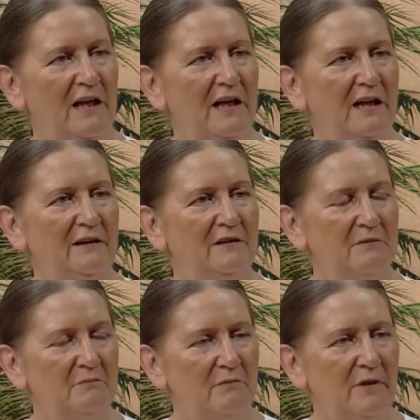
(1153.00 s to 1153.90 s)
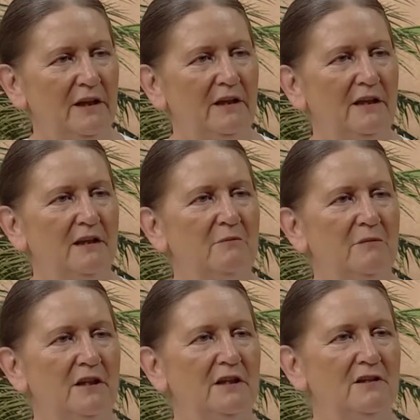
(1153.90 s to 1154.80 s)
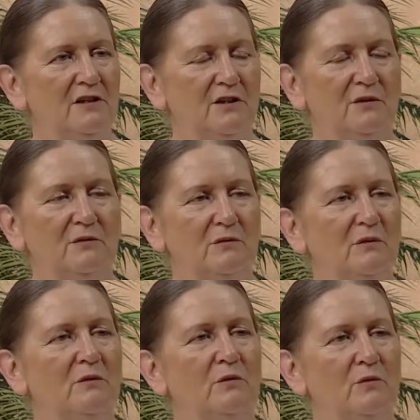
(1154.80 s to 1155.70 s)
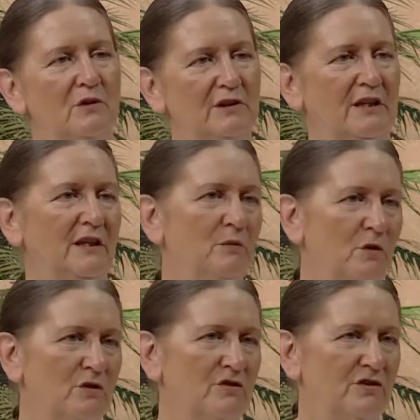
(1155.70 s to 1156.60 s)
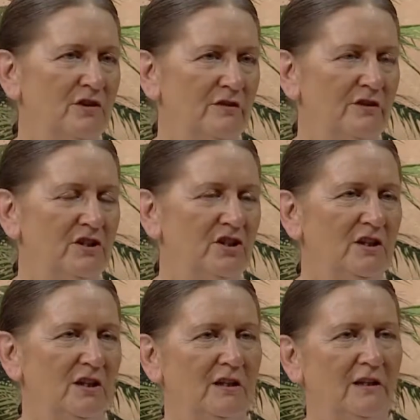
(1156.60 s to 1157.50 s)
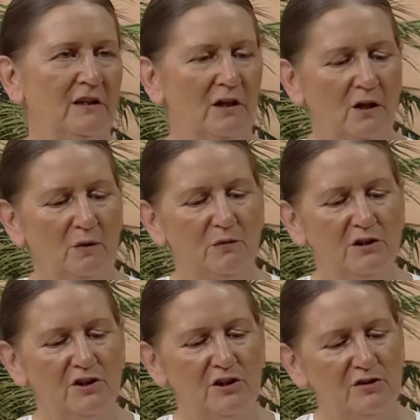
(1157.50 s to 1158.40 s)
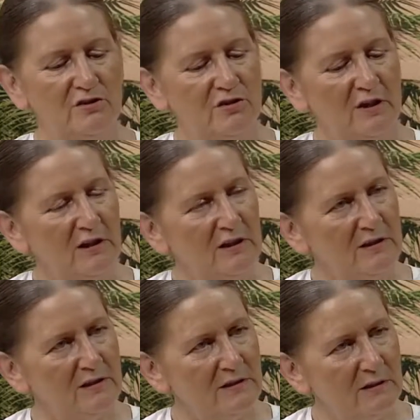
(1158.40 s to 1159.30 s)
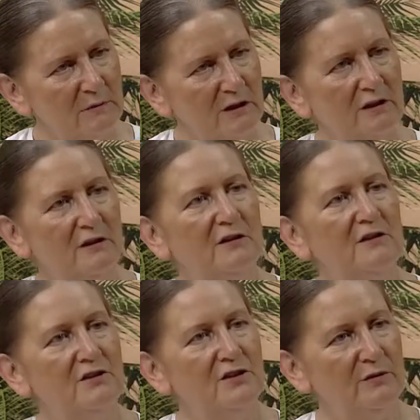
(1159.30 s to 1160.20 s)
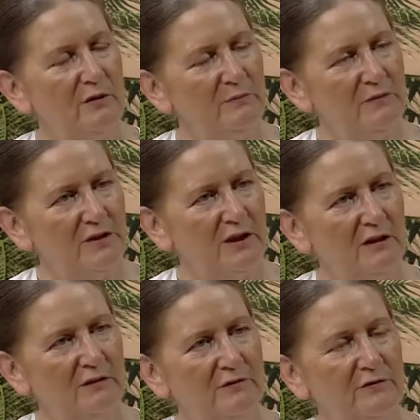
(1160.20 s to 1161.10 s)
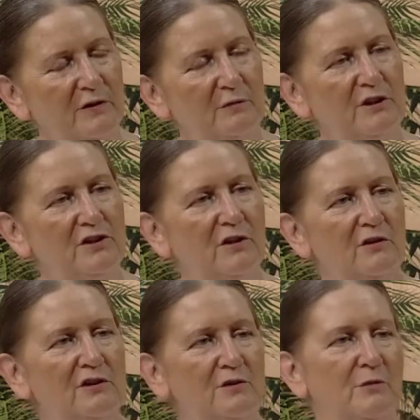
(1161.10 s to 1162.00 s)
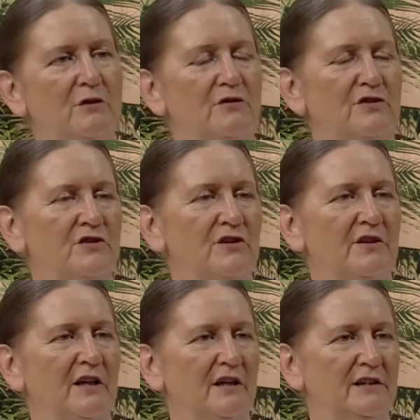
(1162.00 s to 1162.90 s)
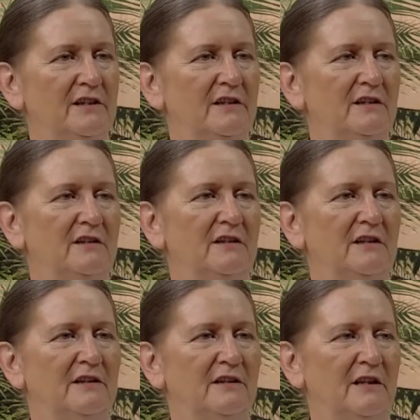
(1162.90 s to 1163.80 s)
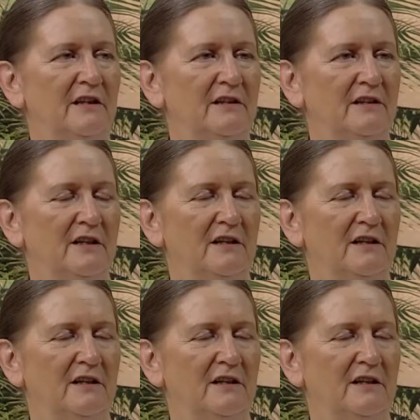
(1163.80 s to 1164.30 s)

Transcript: and make him into what he was originally, which is similar to himself, which corresponds to the idea in